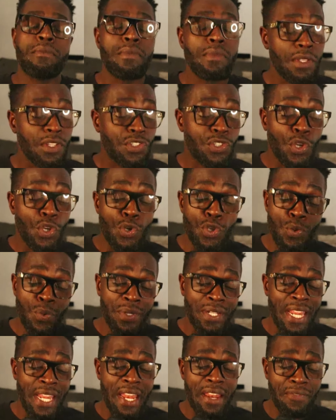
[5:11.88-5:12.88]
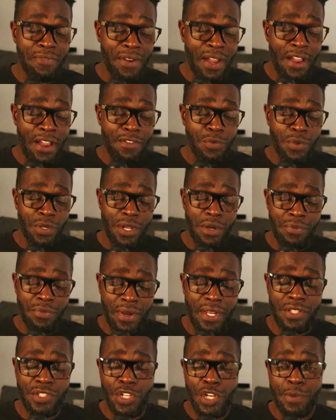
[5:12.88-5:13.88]
So you want the 85, you want upgraded
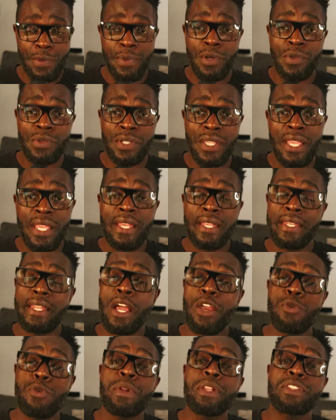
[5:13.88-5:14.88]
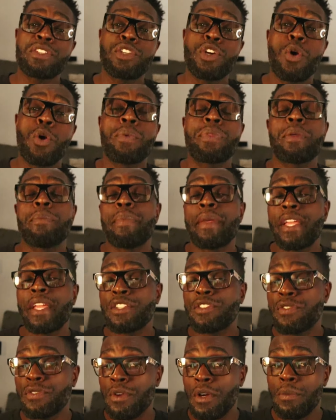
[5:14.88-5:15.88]
turbos. Now you need to go with the
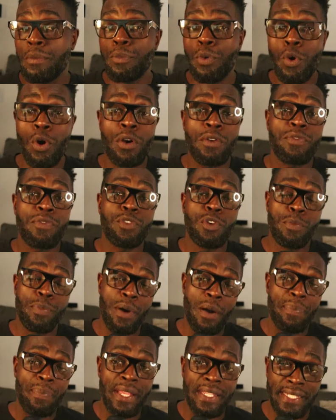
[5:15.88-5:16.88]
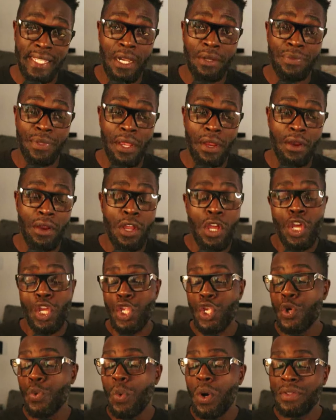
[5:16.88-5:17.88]
biggest bore fuel pump that's out there.
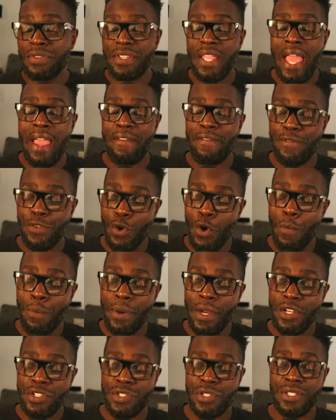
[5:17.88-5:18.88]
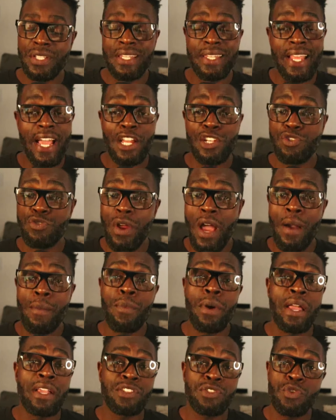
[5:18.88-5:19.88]
You want that fuel pressure to not drop
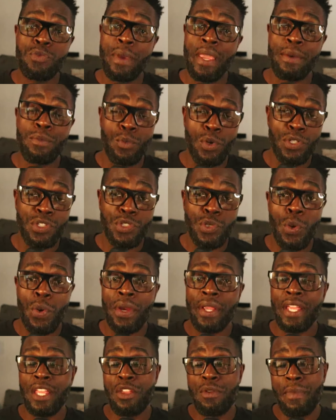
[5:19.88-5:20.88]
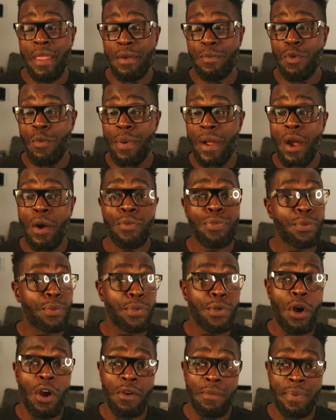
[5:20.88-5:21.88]
as you make more torque and you make more power through the
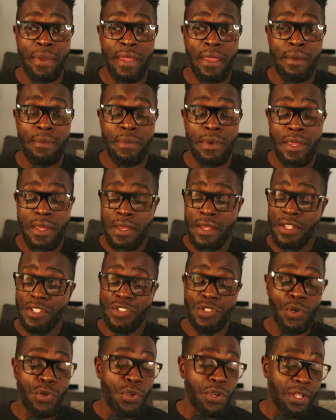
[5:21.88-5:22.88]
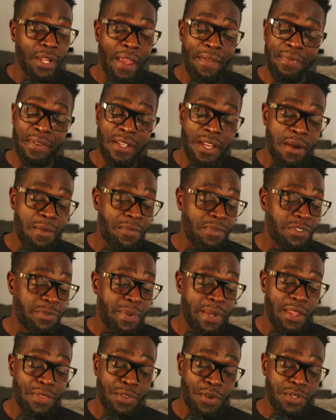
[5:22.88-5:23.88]
RPM. So you're going to have to come from
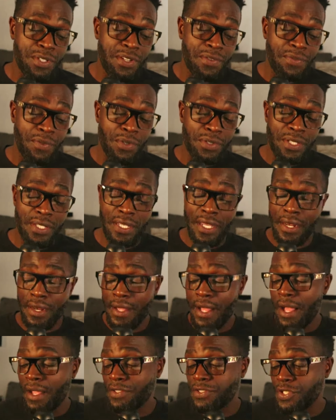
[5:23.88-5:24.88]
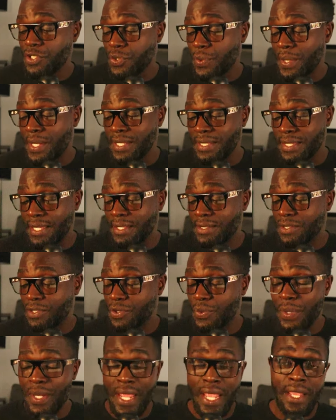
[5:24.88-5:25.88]
spending $1,300, $1,400 to $2,600 to
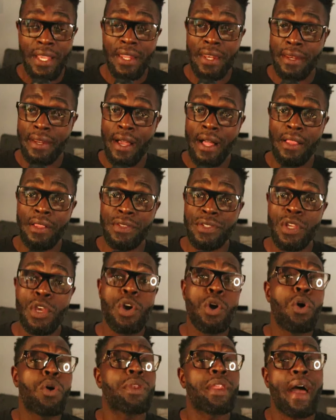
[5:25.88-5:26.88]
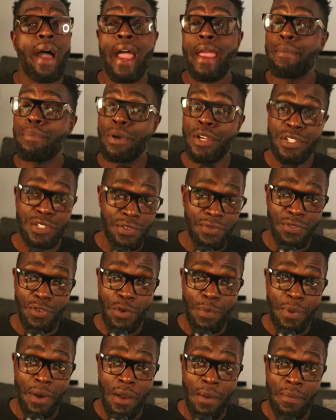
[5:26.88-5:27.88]
$2,800 on a high pressure fuel
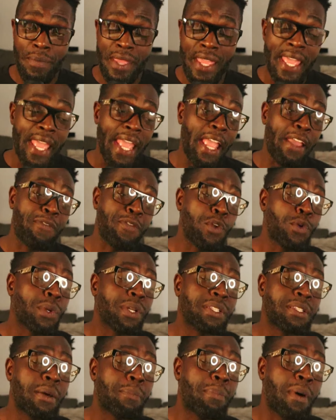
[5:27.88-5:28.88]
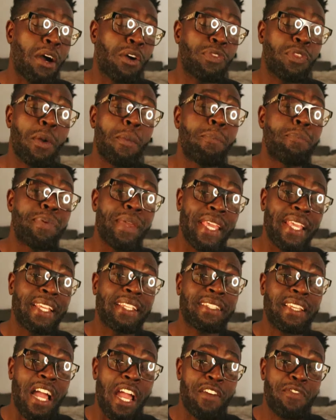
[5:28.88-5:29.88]
pump. If you would have bought the biggest
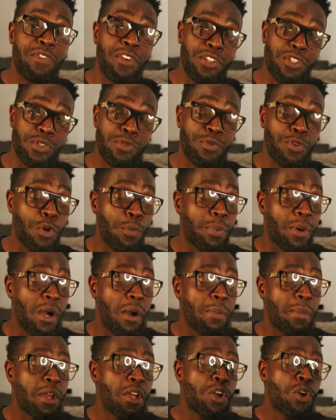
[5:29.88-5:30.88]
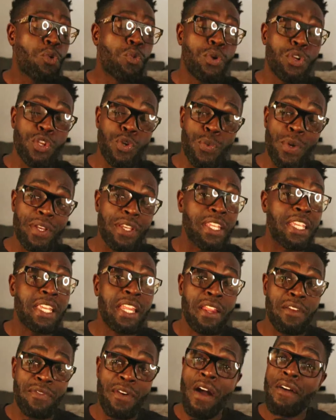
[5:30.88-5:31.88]
high pressure fuel pump when you went
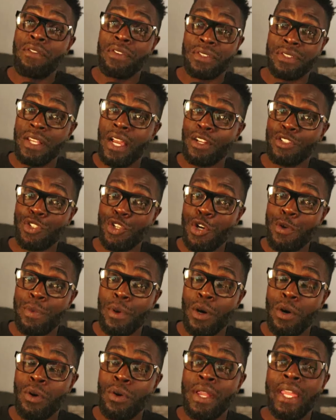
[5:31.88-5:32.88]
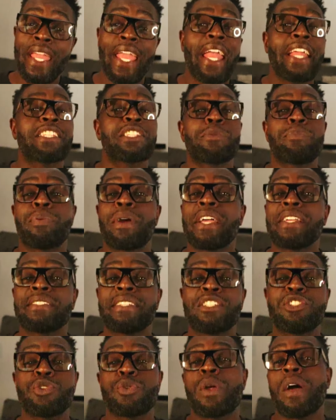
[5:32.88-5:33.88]
E85 on stock turbo, it's a price that
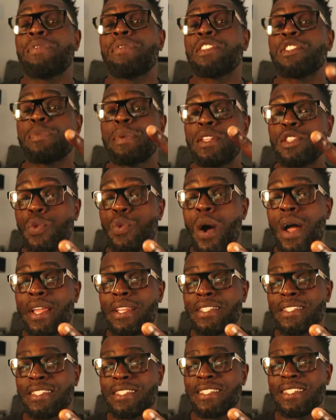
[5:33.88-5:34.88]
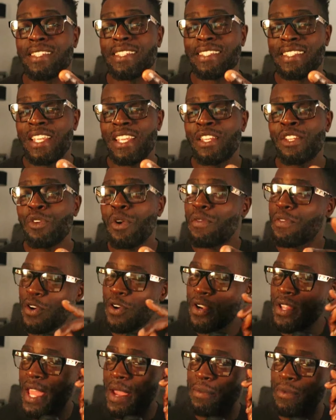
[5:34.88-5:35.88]
you don't have to spend twice. You see, you ever heard
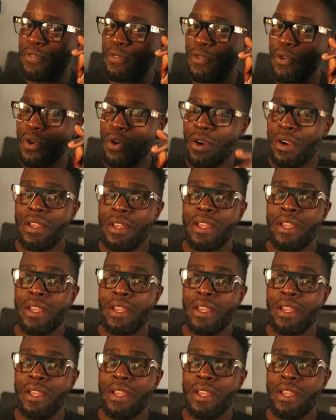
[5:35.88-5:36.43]
that before?